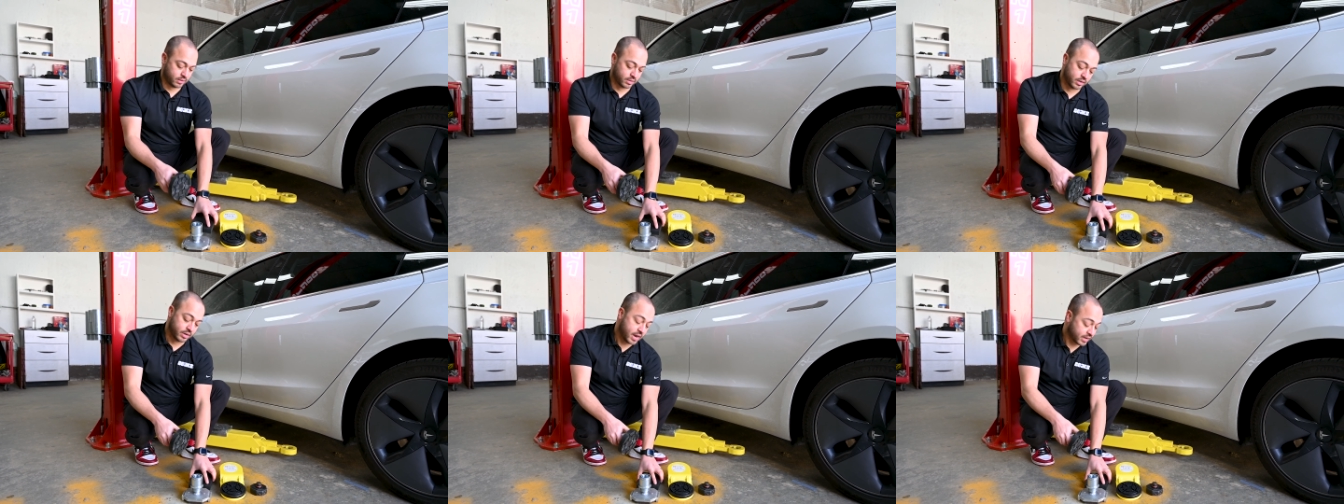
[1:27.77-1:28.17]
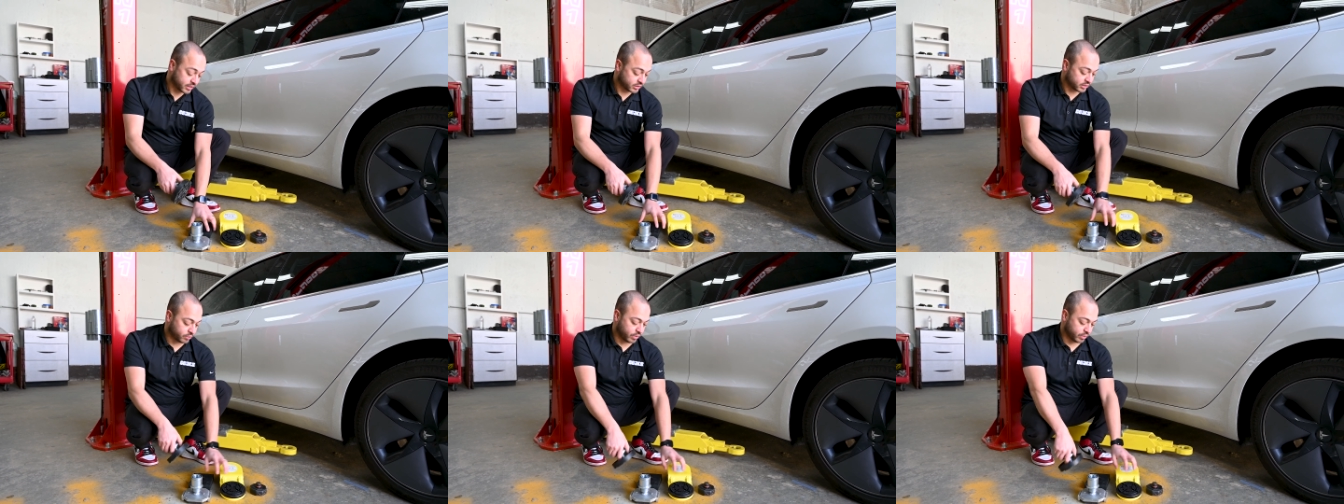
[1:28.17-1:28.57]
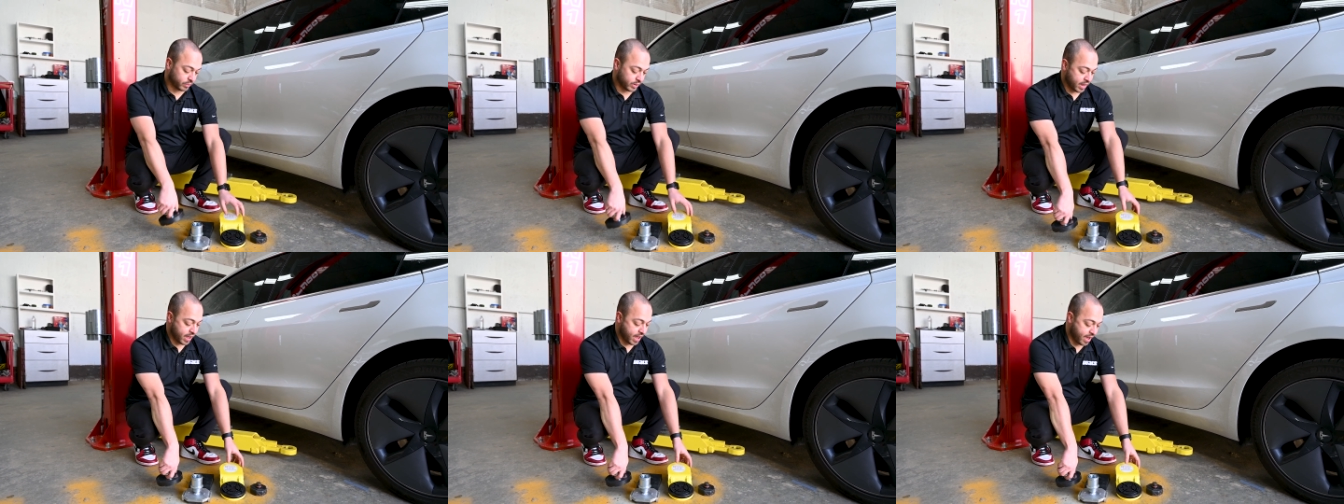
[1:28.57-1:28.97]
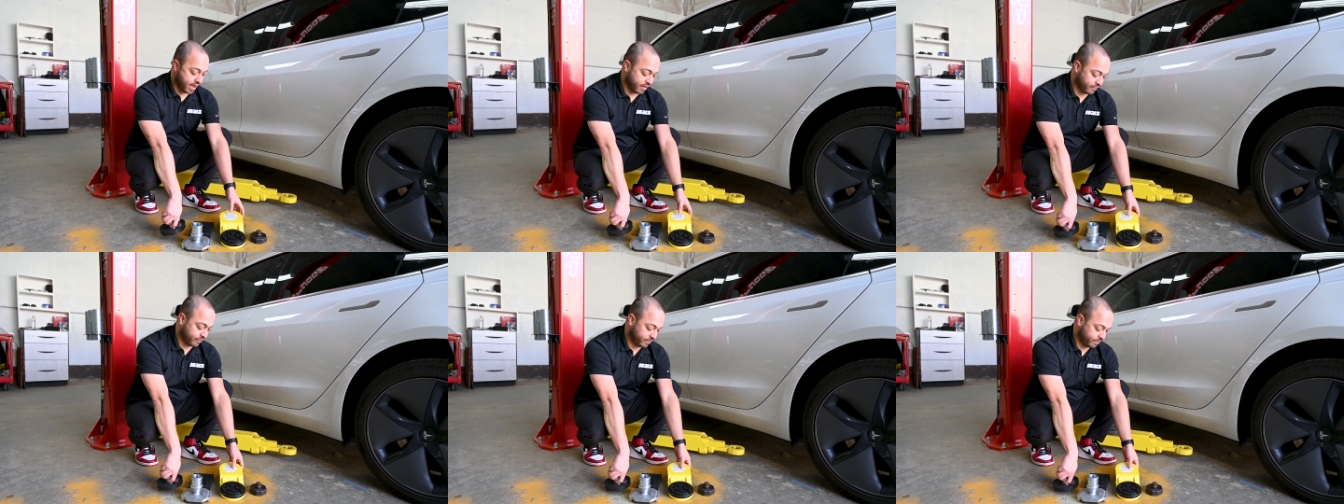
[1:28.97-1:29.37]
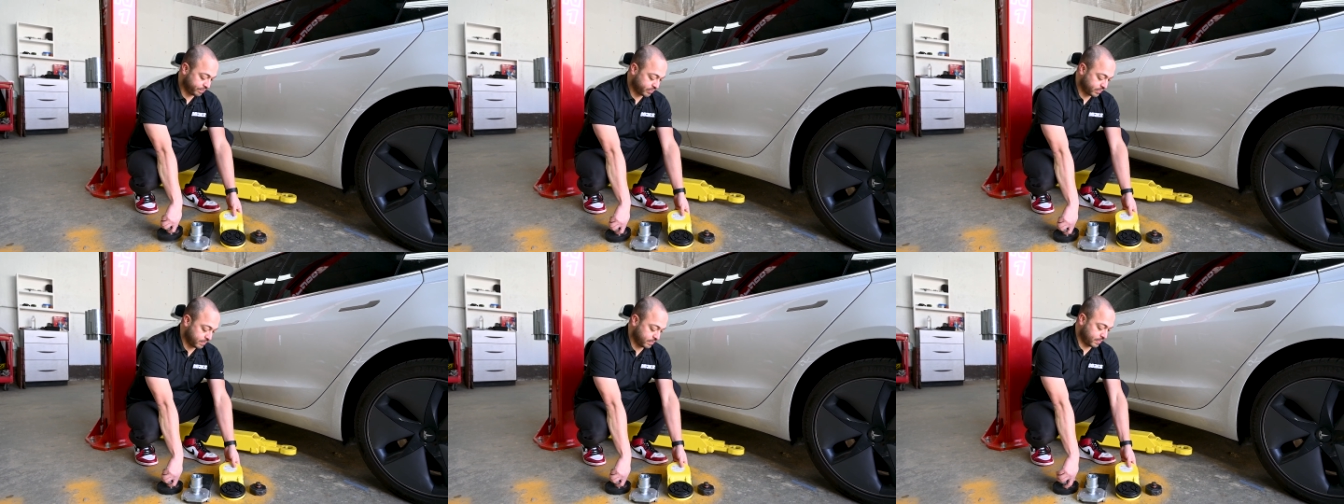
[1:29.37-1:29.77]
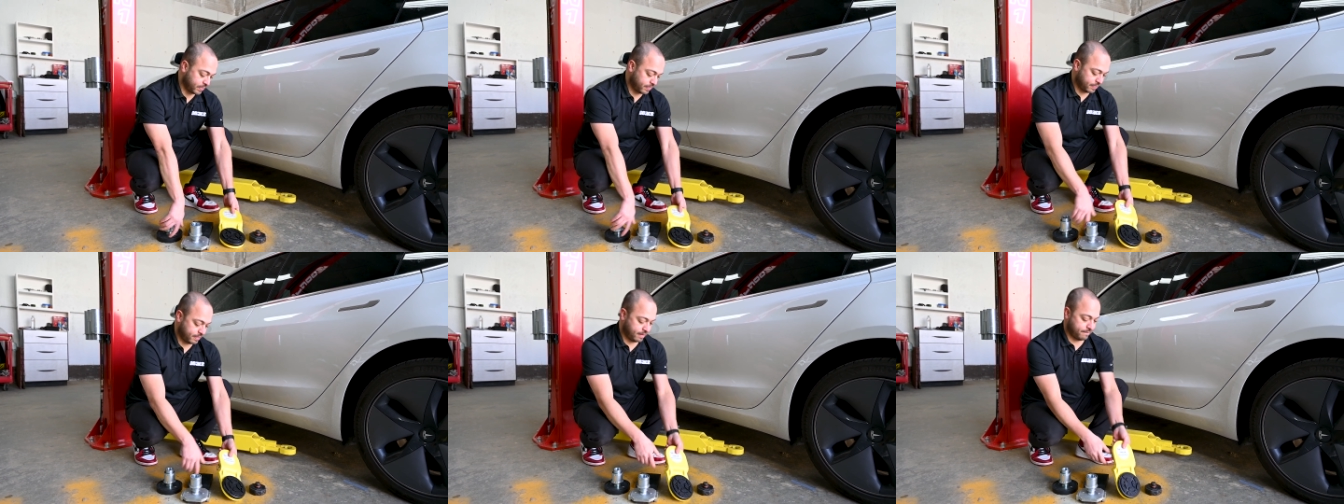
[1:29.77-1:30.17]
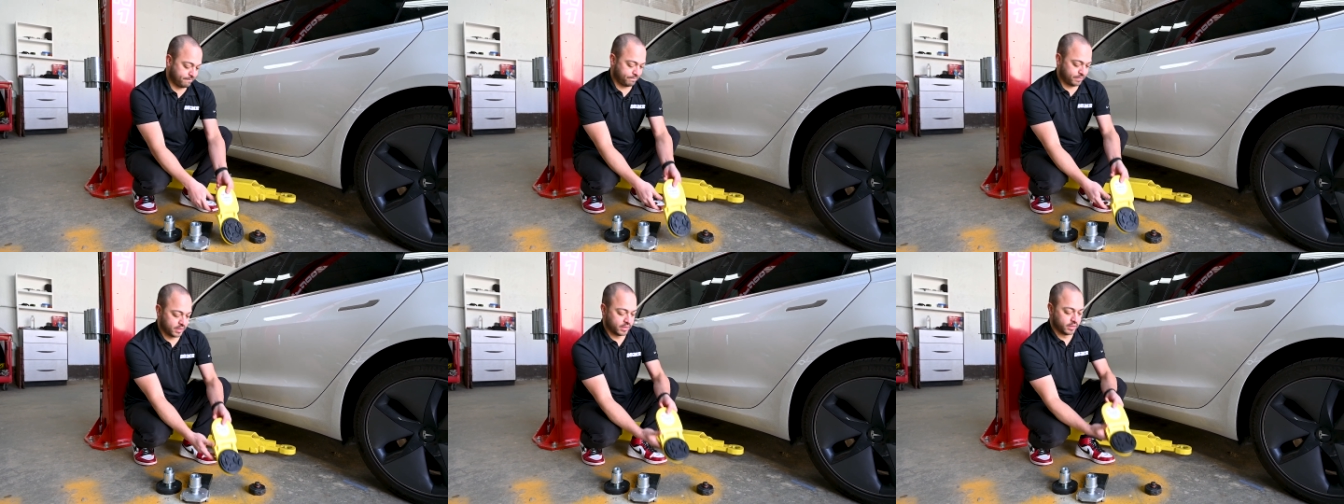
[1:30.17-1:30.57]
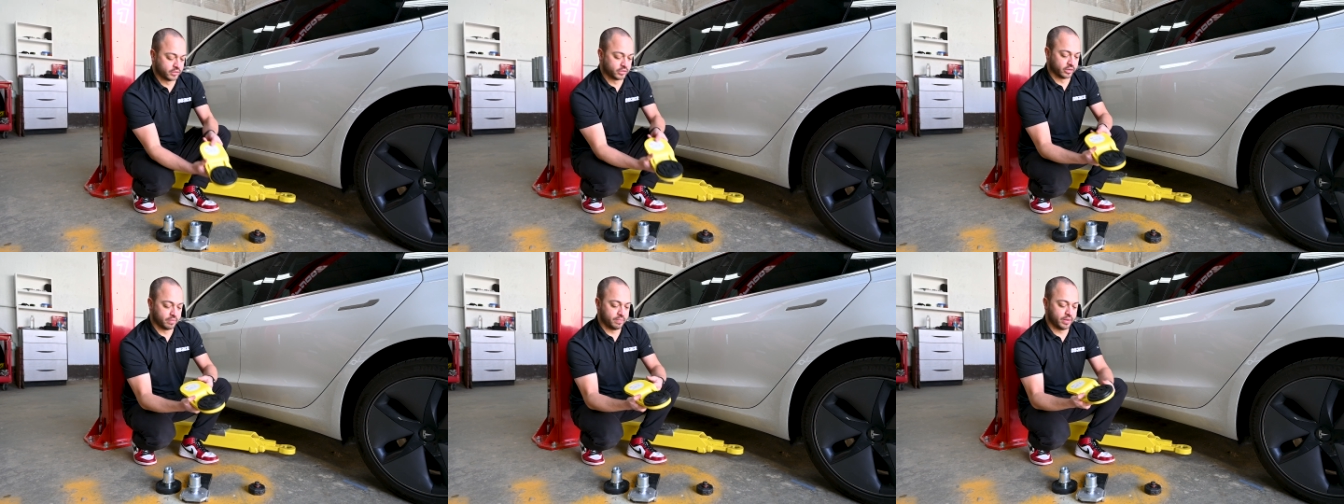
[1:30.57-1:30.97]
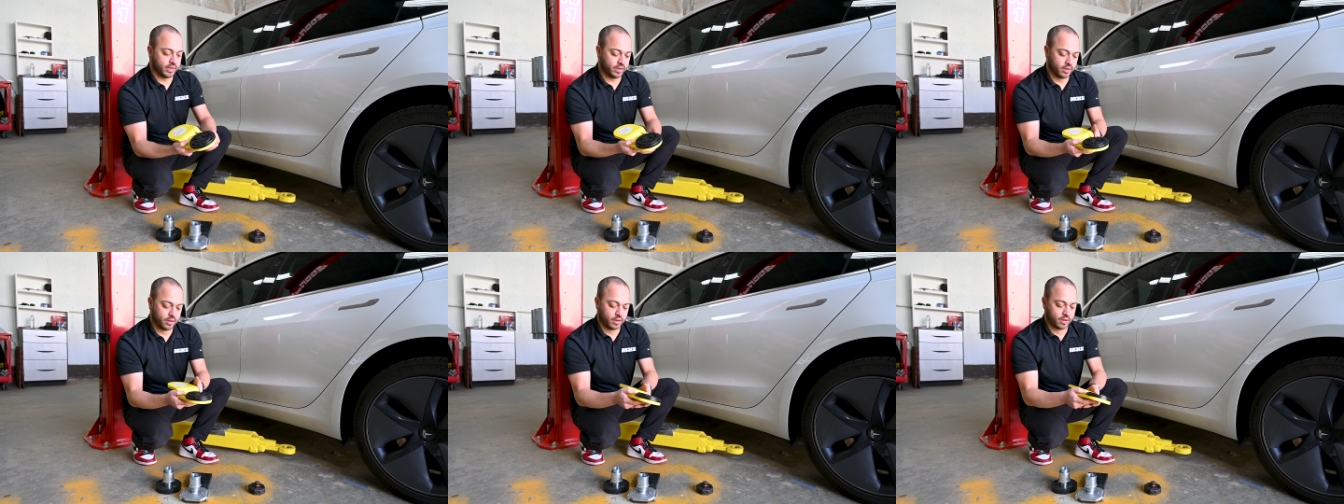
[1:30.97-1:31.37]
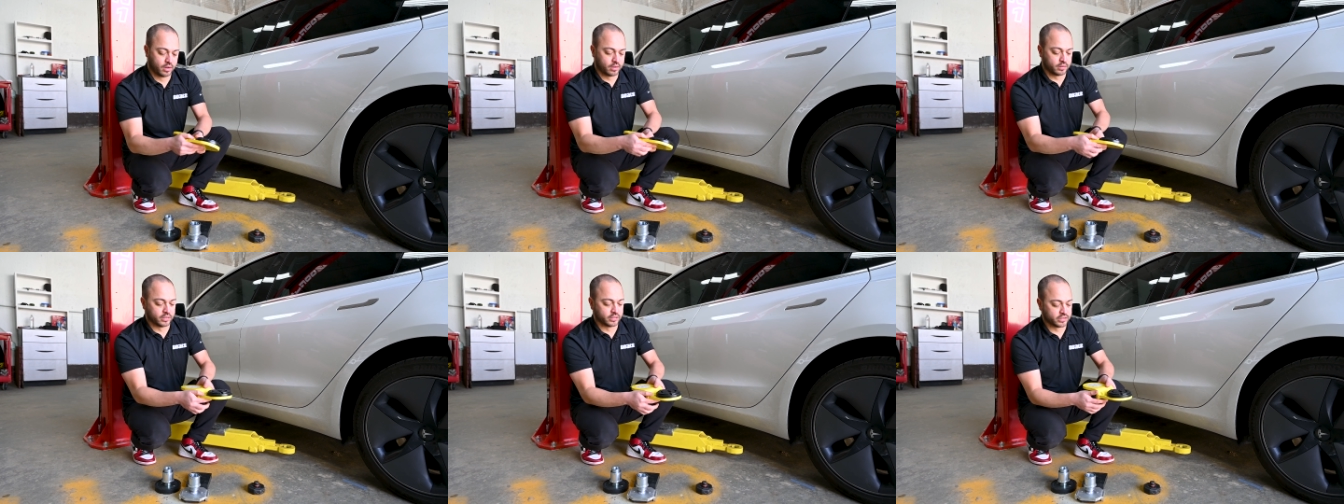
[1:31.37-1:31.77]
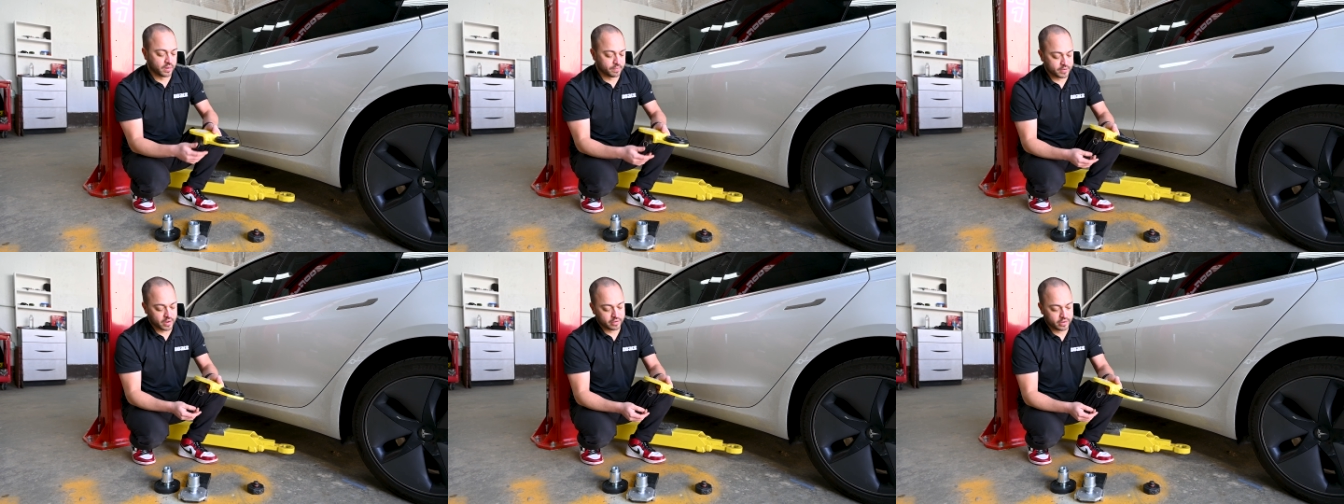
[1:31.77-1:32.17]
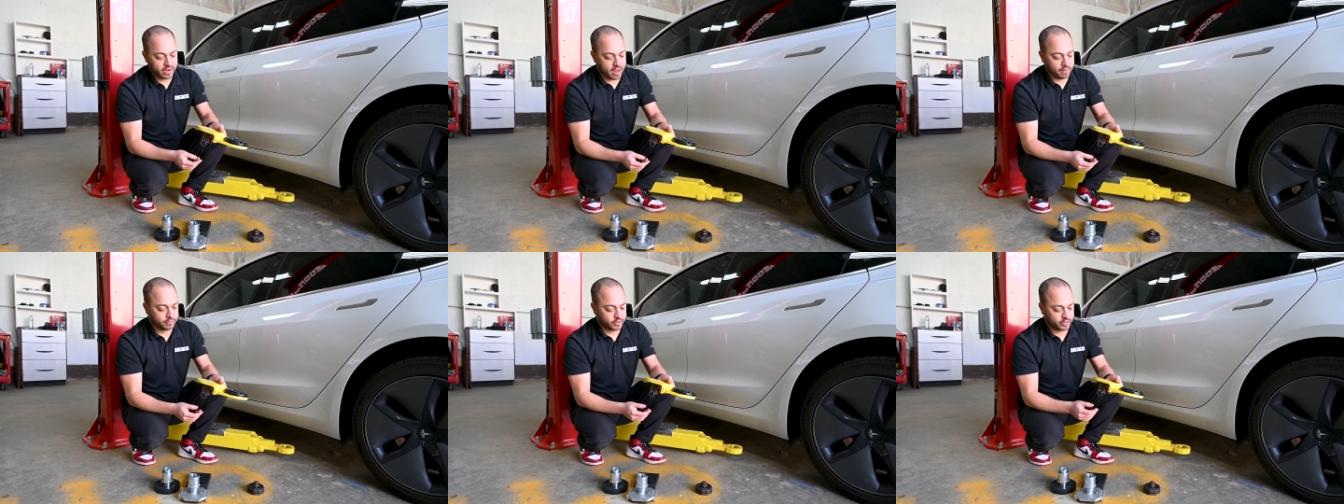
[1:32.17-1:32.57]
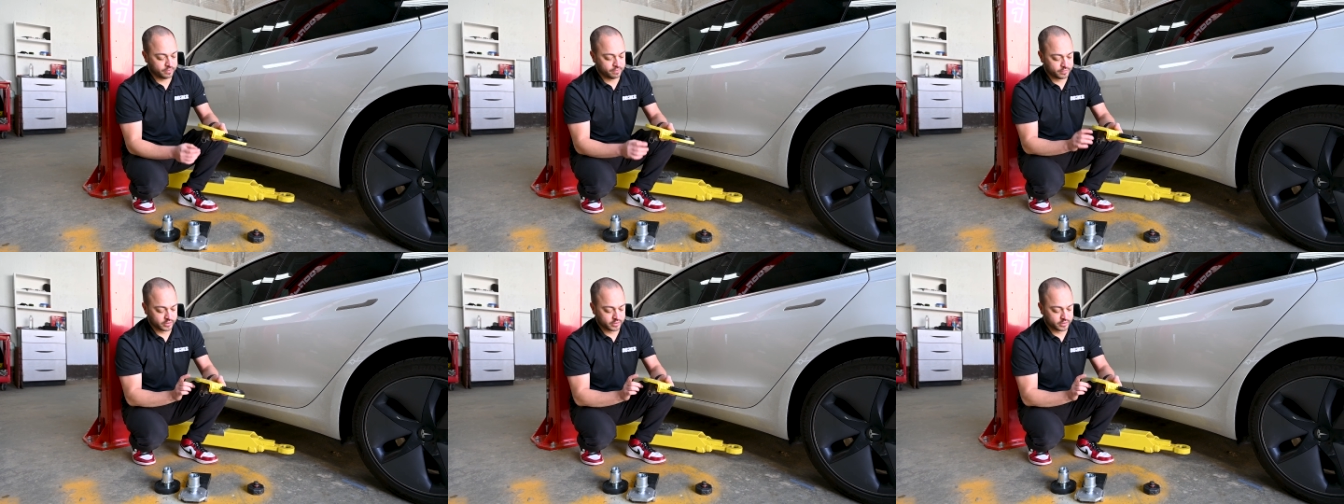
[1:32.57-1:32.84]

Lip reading: The next one we have is going to be the step-down adapter.